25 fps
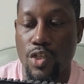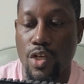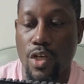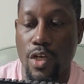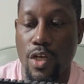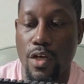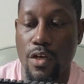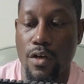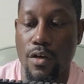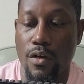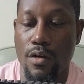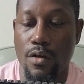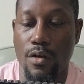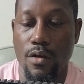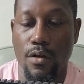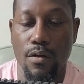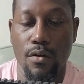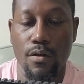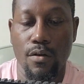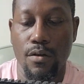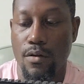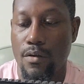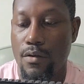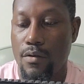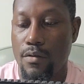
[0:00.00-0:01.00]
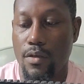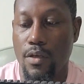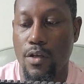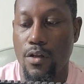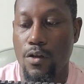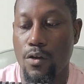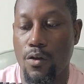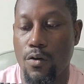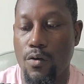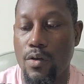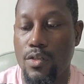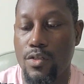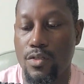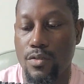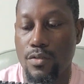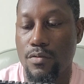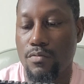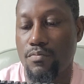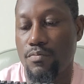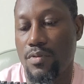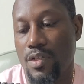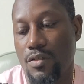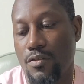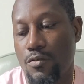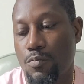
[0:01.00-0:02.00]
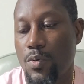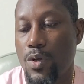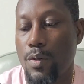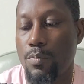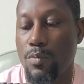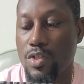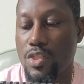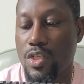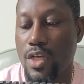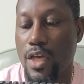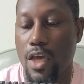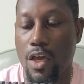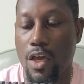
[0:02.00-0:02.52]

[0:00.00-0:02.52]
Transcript: here. you know, it's pretty much an